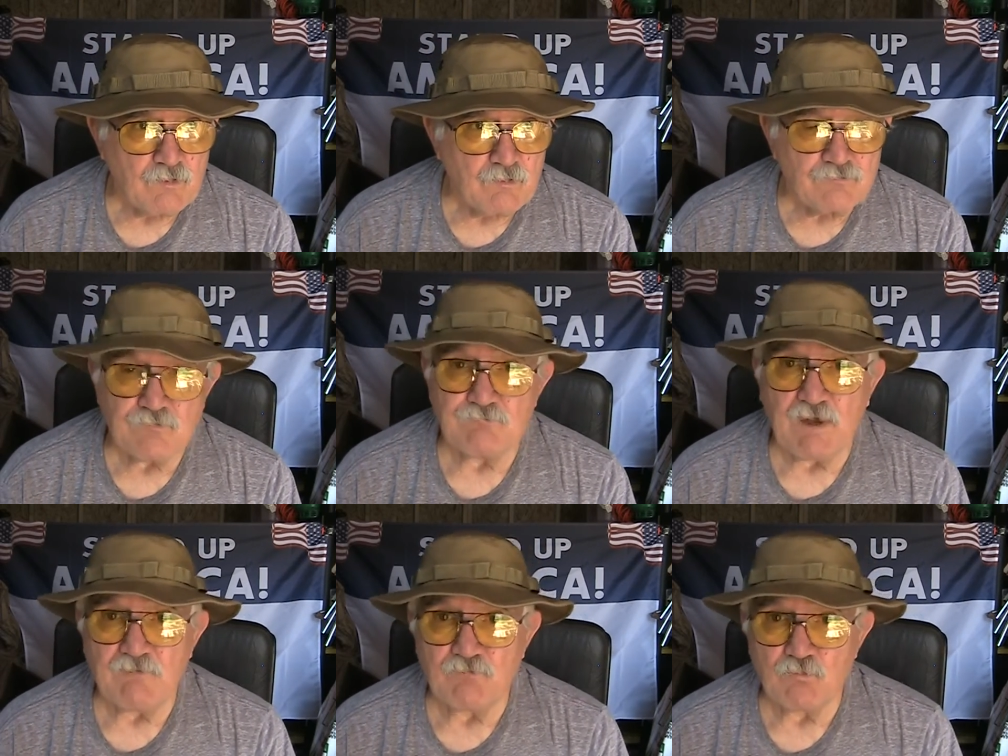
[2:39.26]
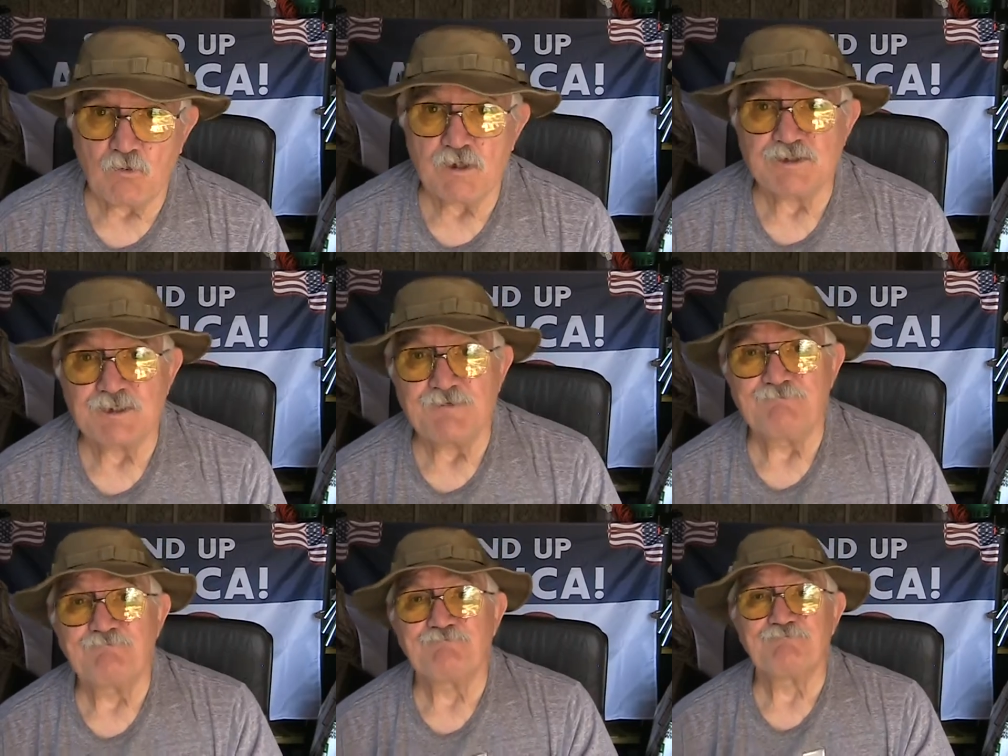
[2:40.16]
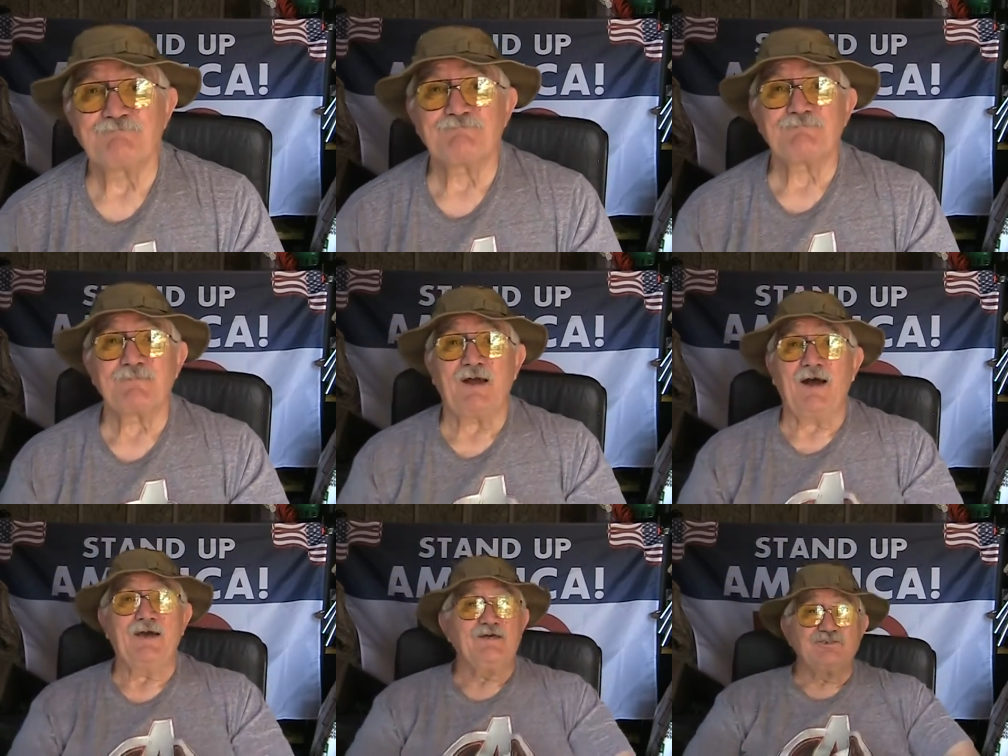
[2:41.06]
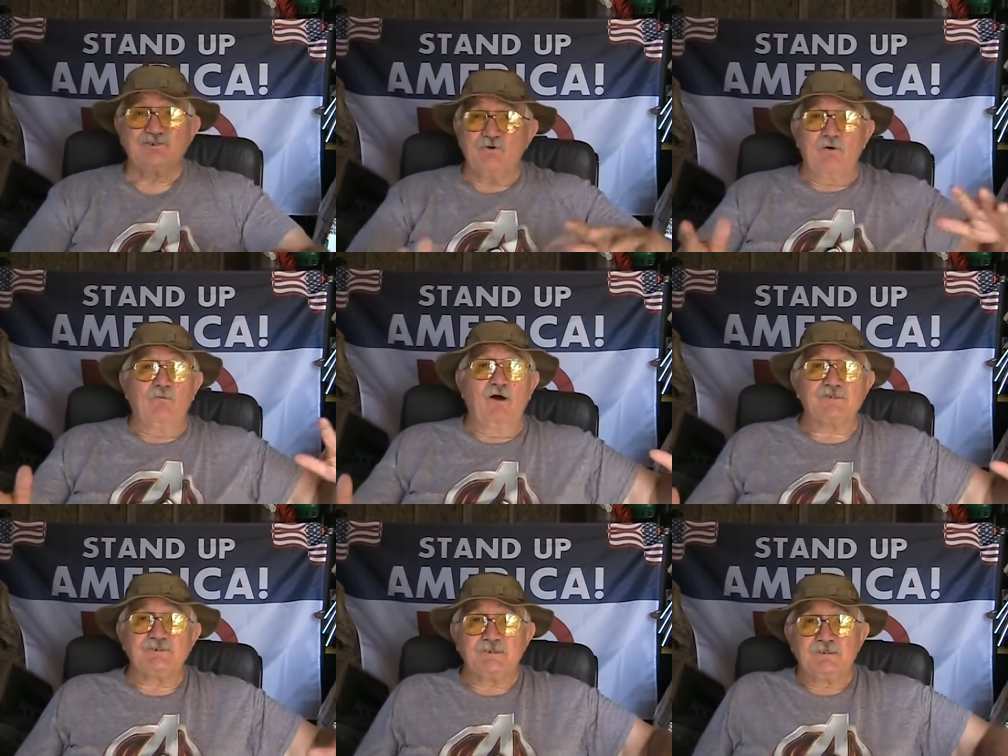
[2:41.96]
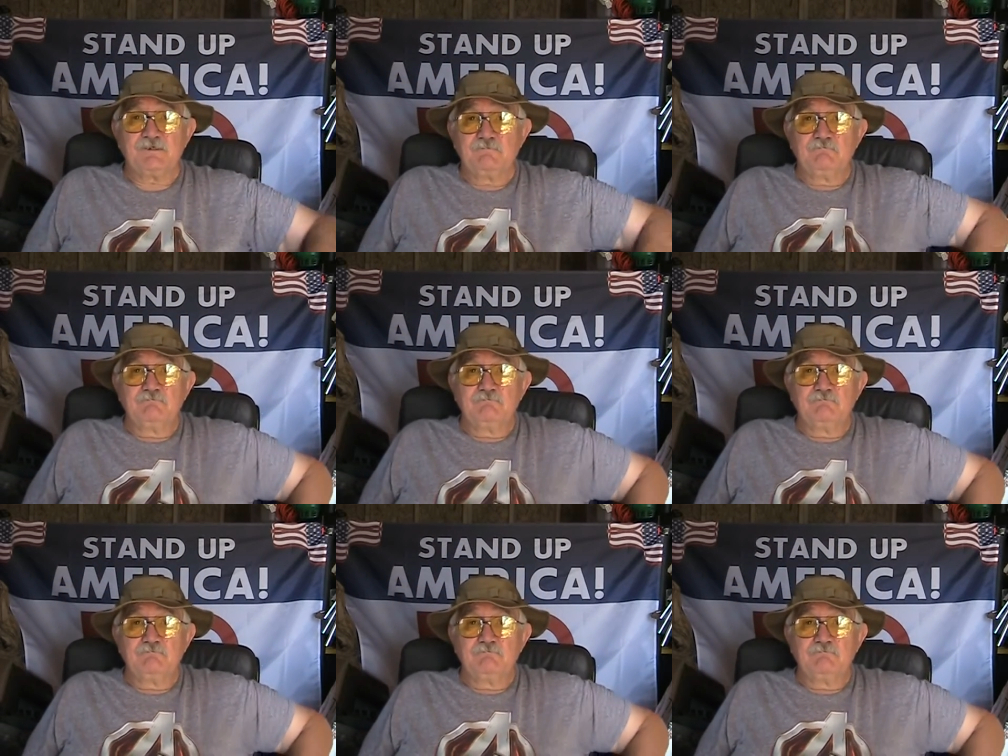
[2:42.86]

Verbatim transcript: Survival Russia. I enjoy watching him.